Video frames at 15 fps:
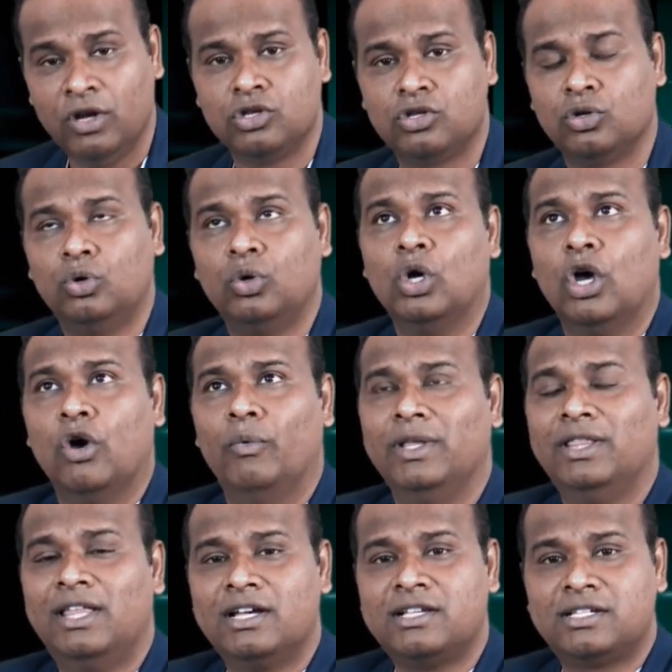So with
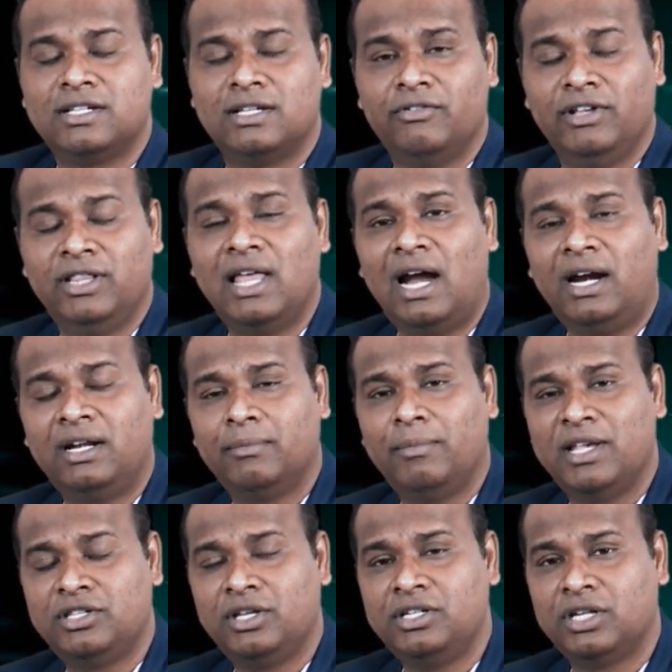that
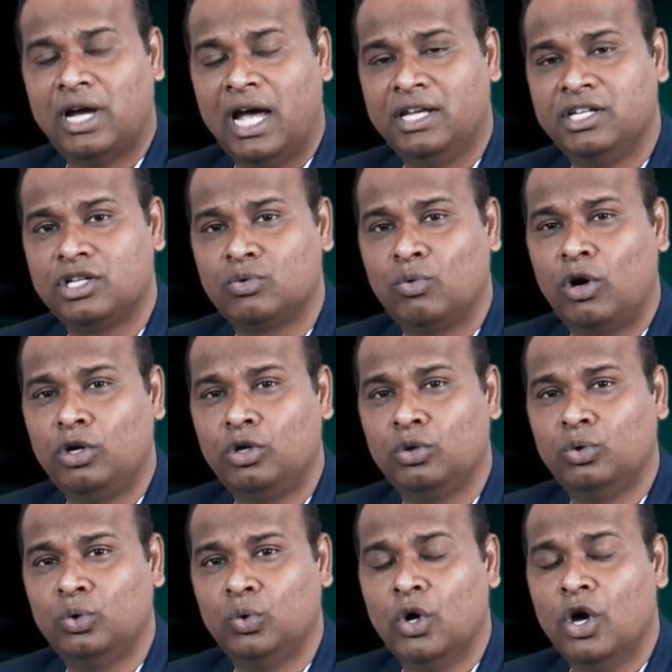message, I just want
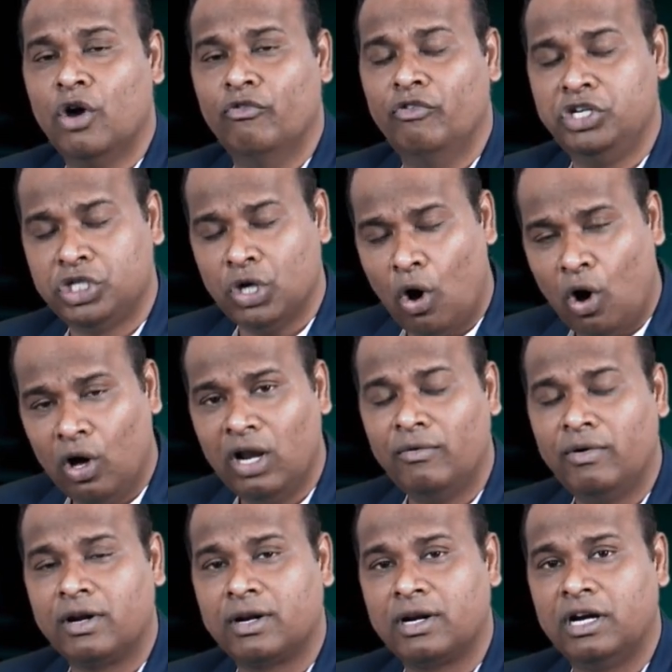to wish all
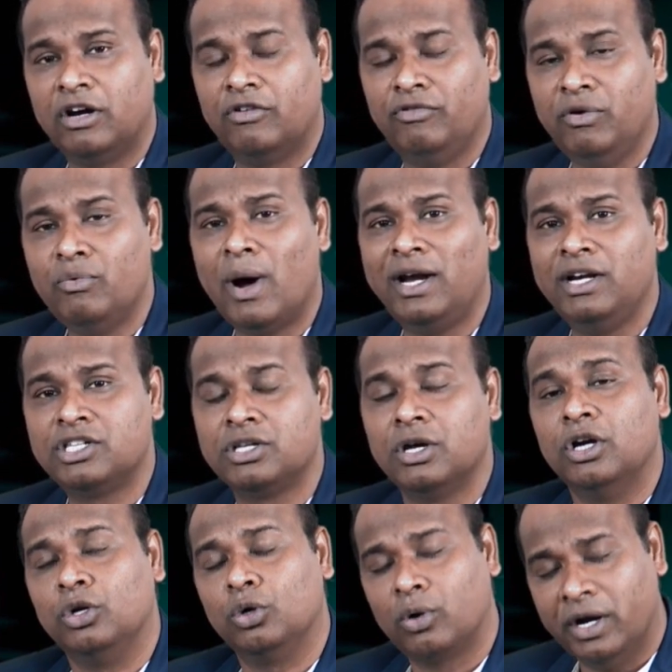our Vivites
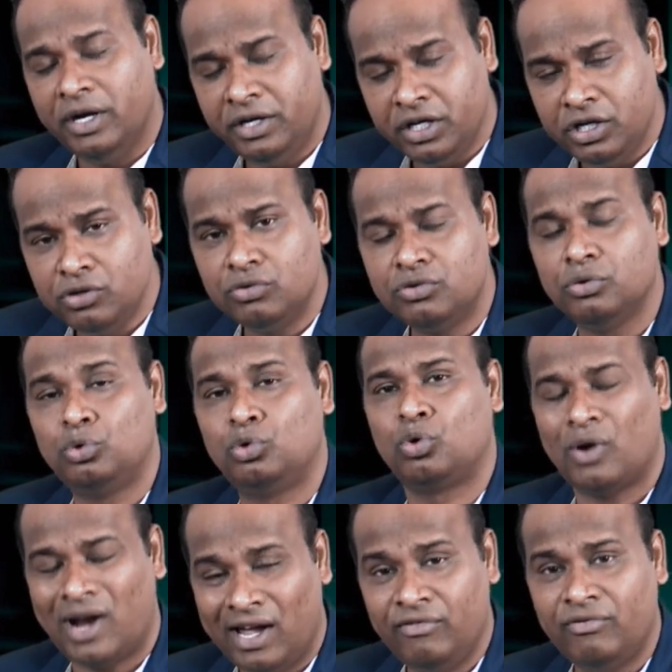to continue to
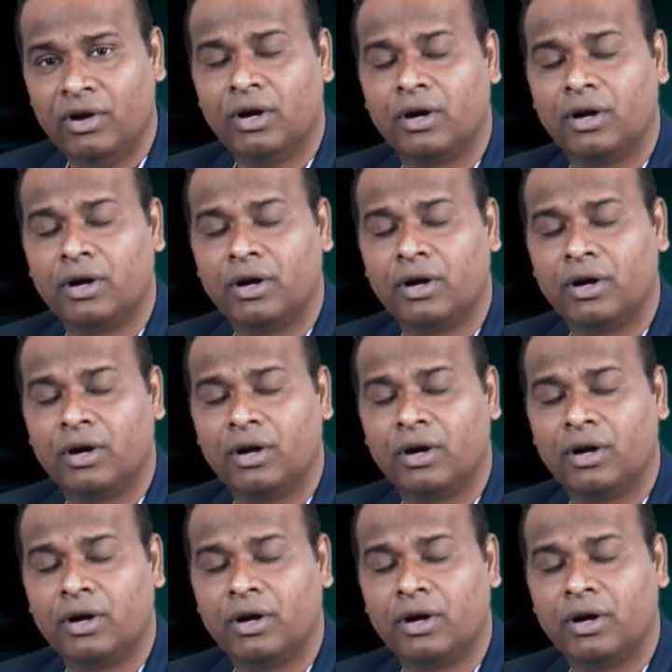thrive,